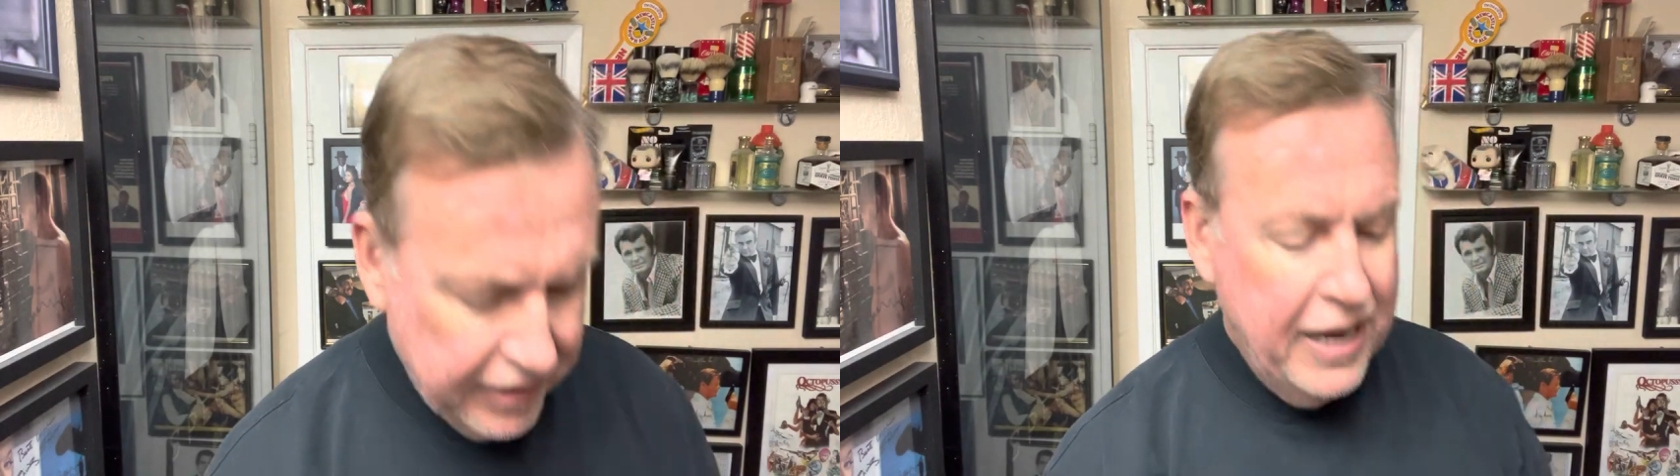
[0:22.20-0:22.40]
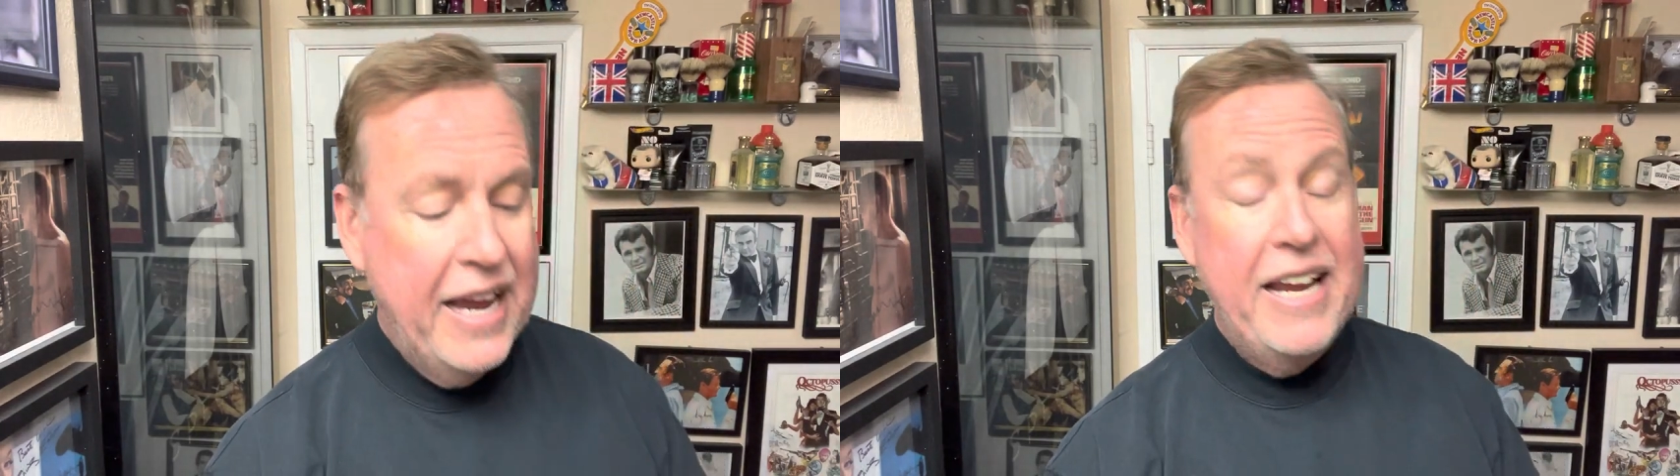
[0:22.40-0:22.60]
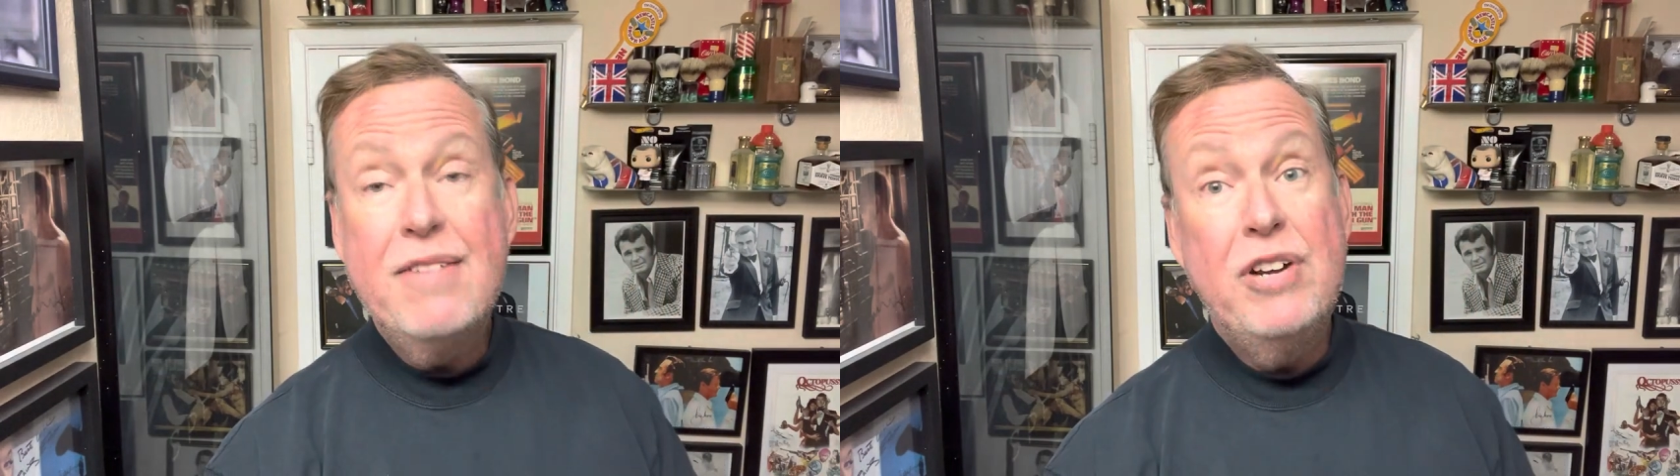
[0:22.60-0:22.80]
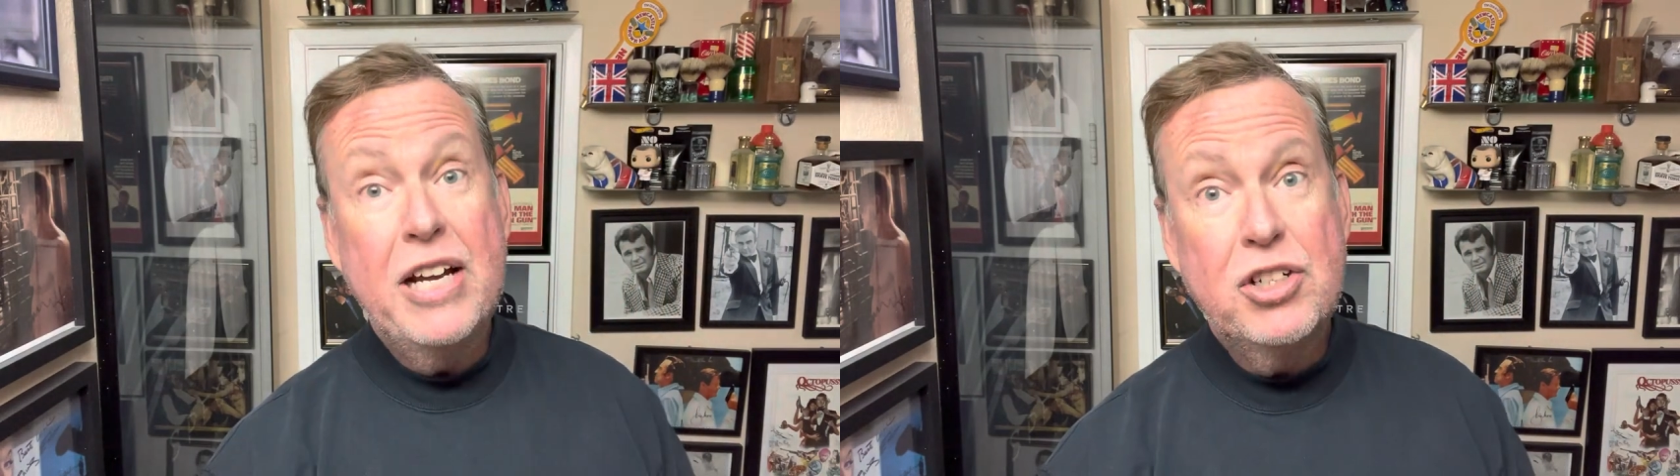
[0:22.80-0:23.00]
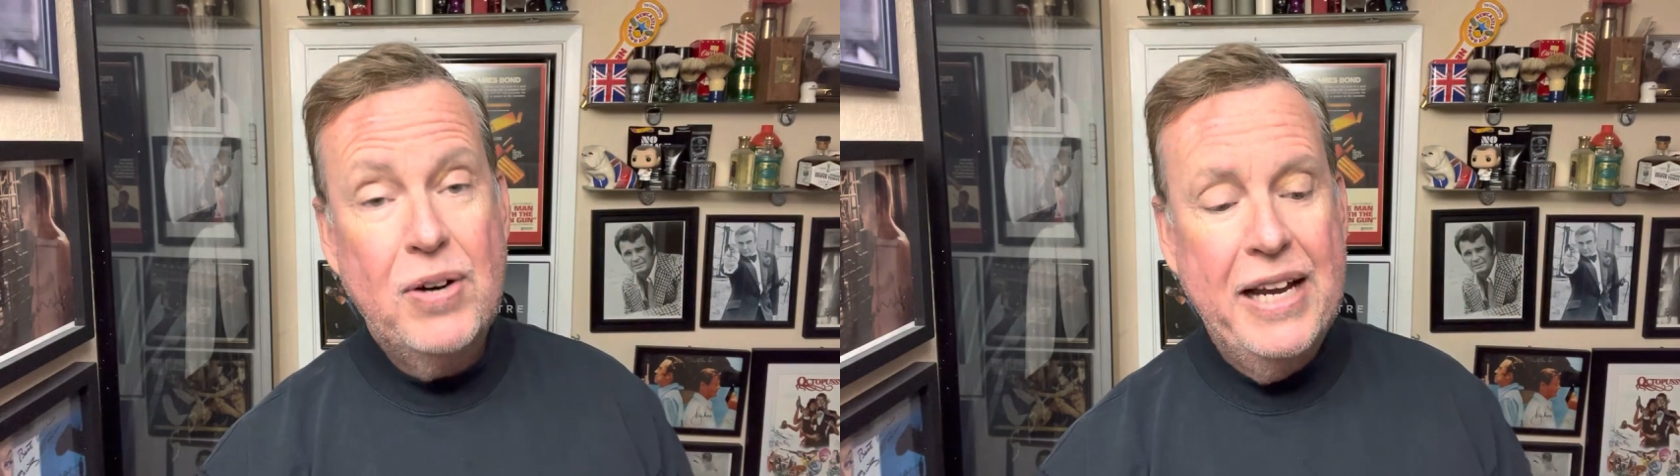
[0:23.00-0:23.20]
I have
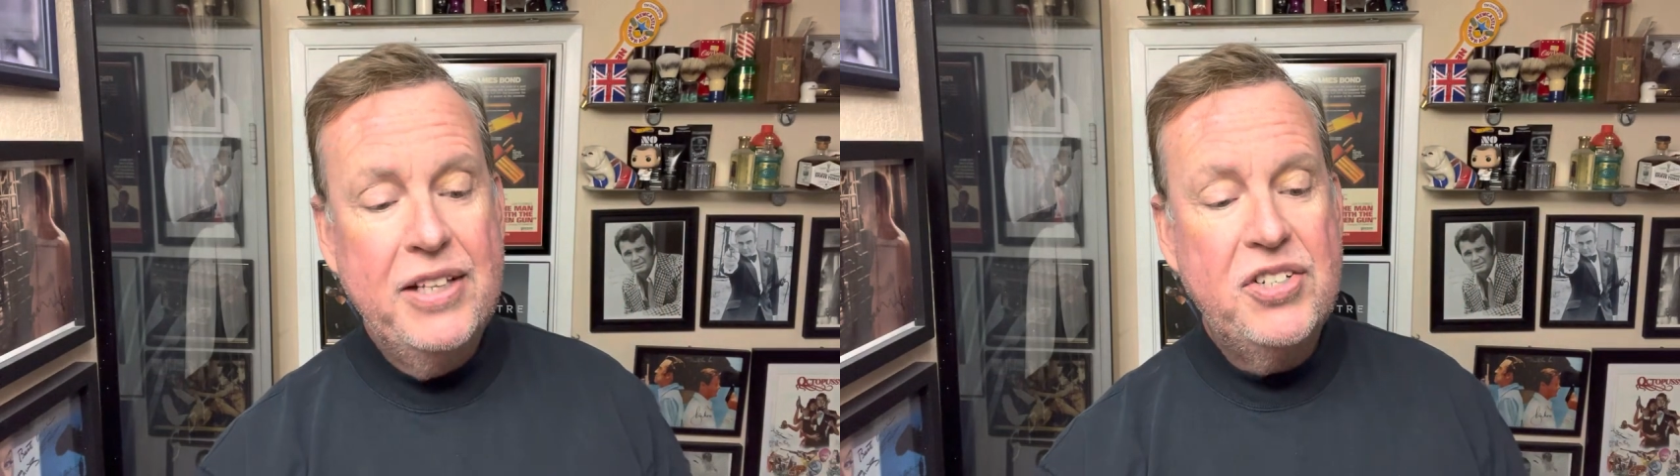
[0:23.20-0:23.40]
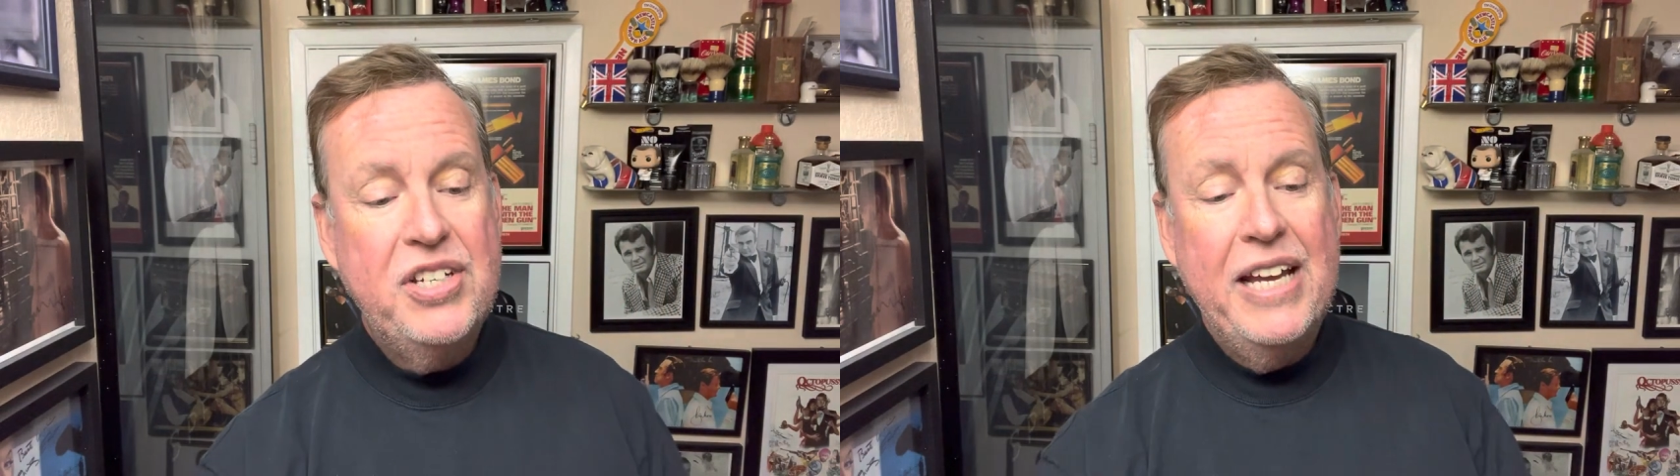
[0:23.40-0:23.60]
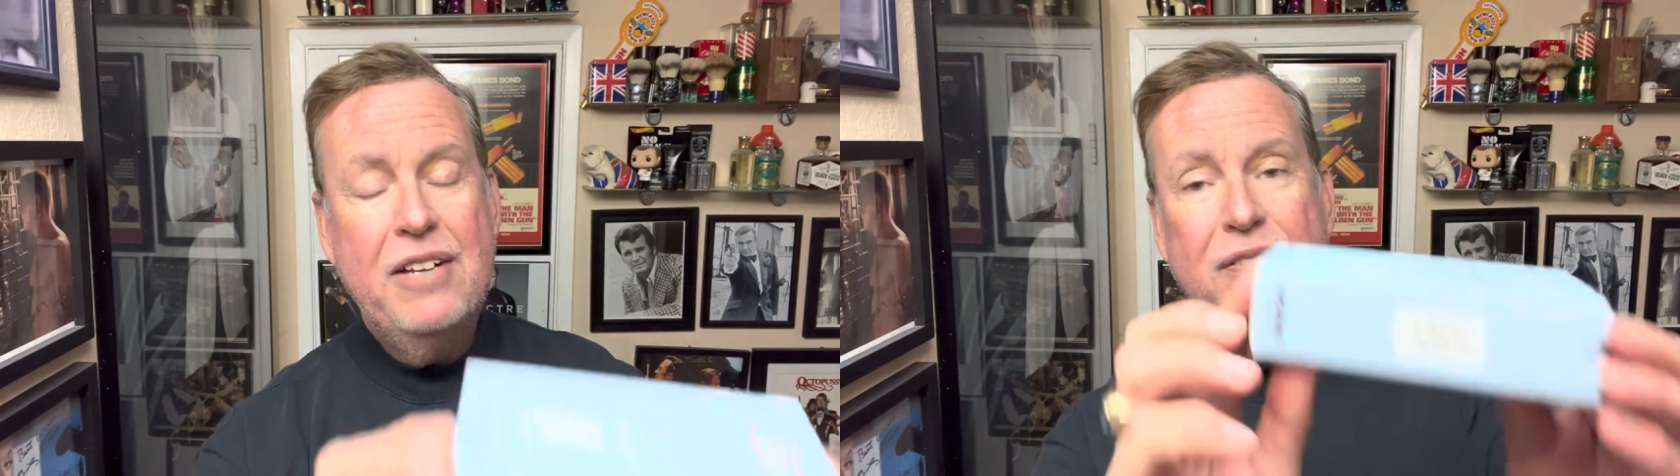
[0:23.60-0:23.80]
not tried this yet.